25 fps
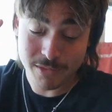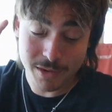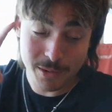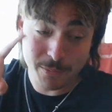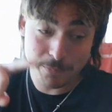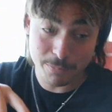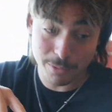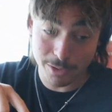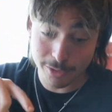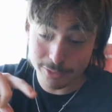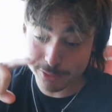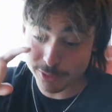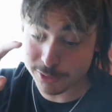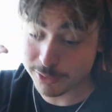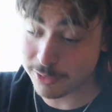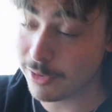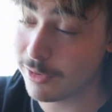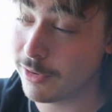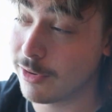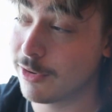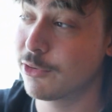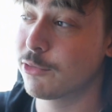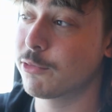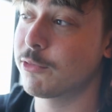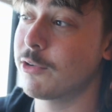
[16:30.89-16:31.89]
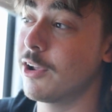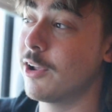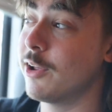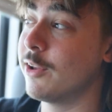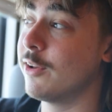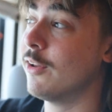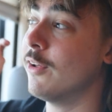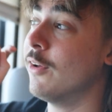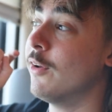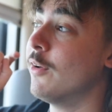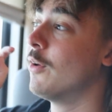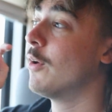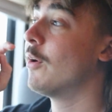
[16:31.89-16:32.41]
The bus is on a
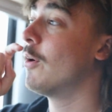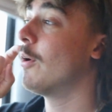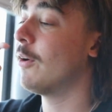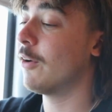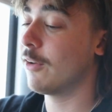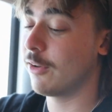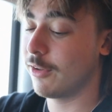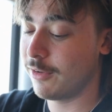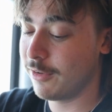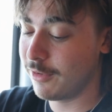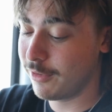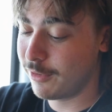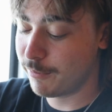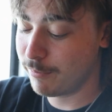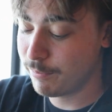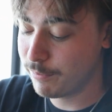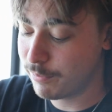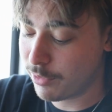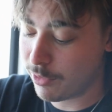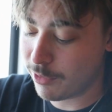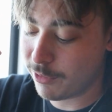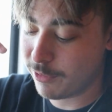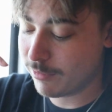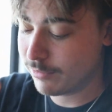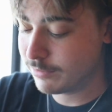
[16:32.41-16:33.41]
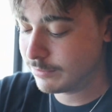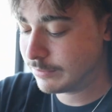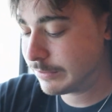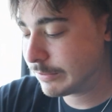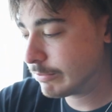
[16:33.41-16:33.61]
train on a boat